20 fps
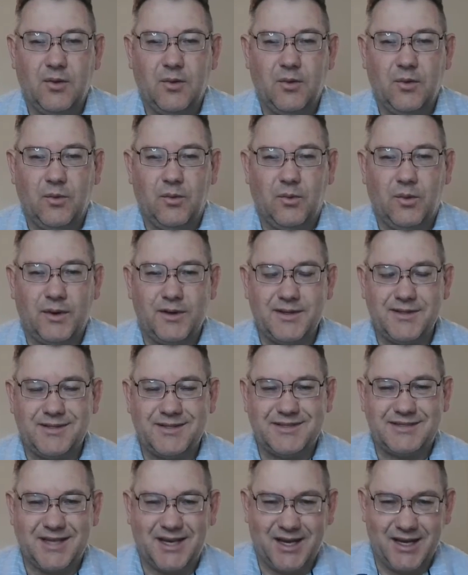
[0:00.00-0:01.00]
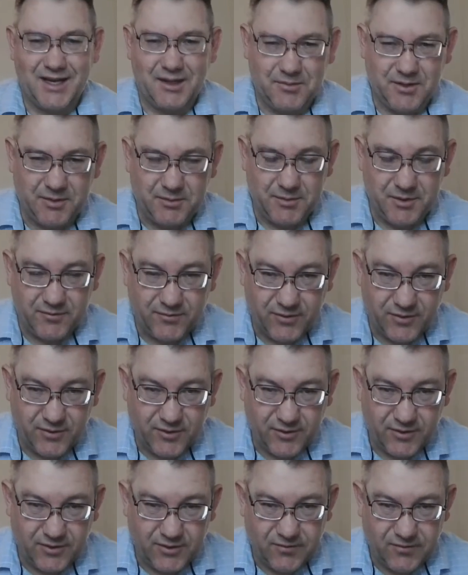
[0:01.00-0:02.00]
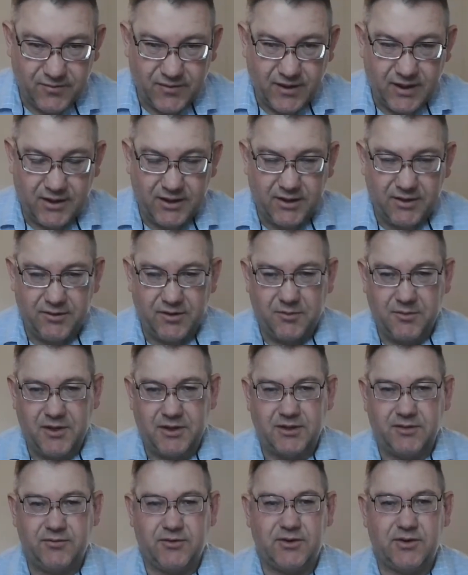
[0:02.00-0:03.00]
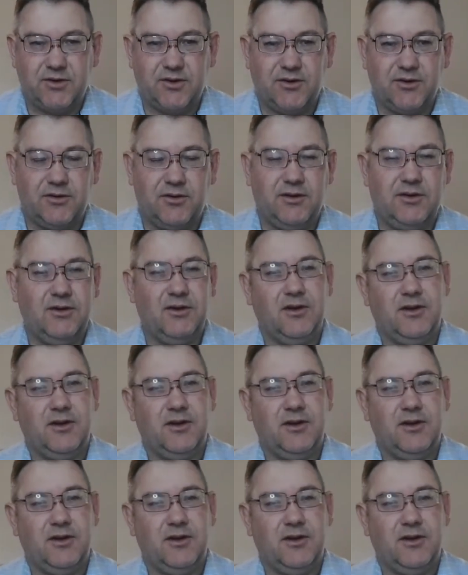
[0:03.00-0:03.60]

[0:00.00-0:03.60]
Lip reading: What is the time limit for filing an amended return?